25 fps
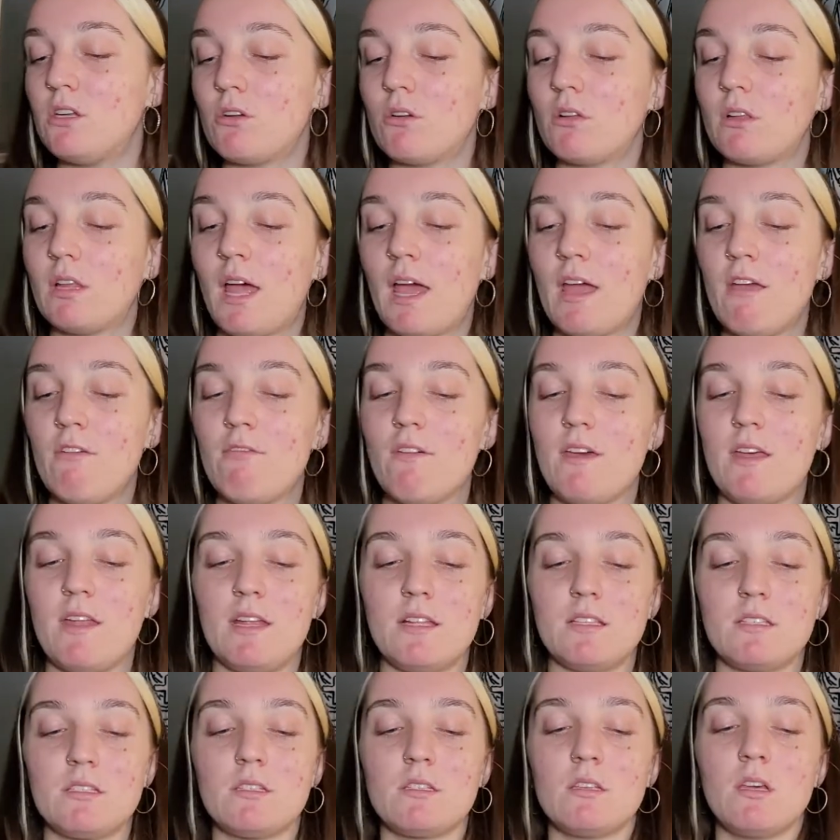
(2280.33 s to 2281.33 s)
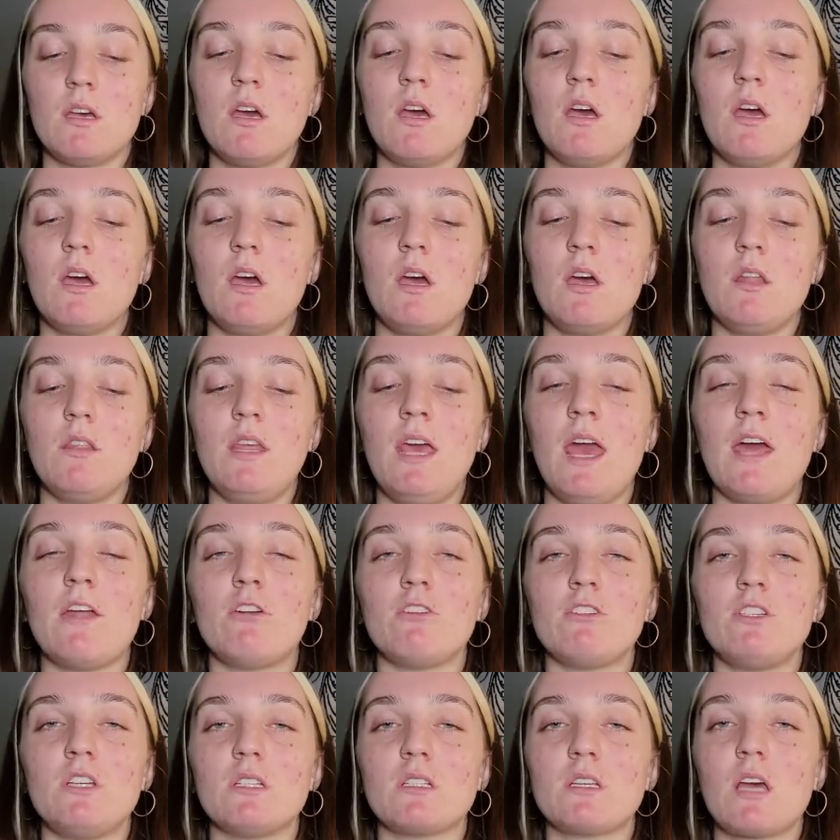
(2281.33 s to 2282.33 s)
your life, and the
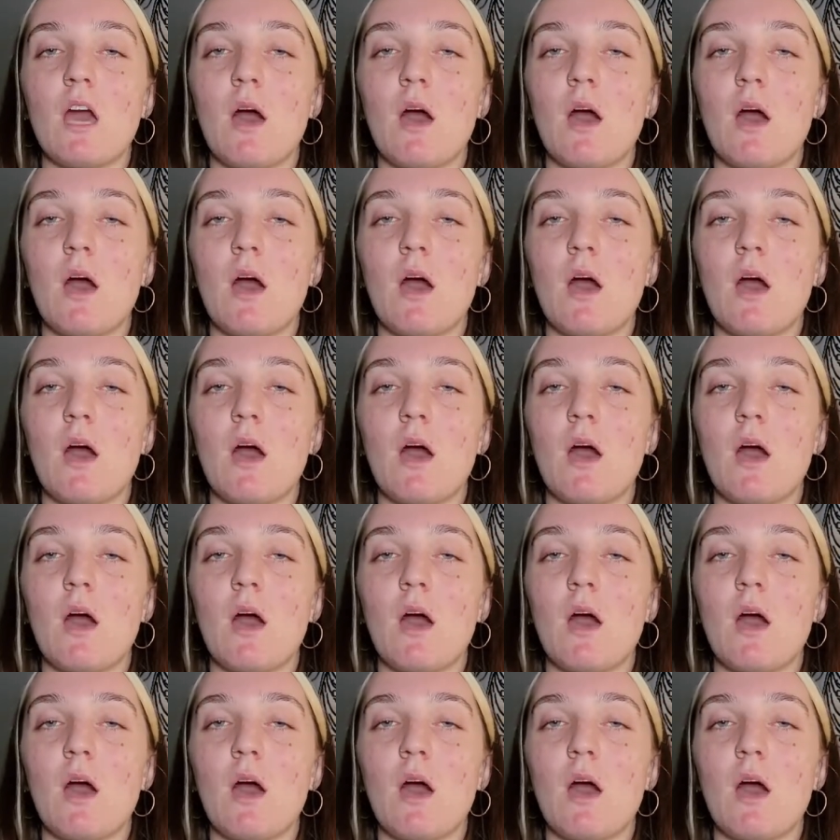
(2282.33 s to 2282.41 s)
energy is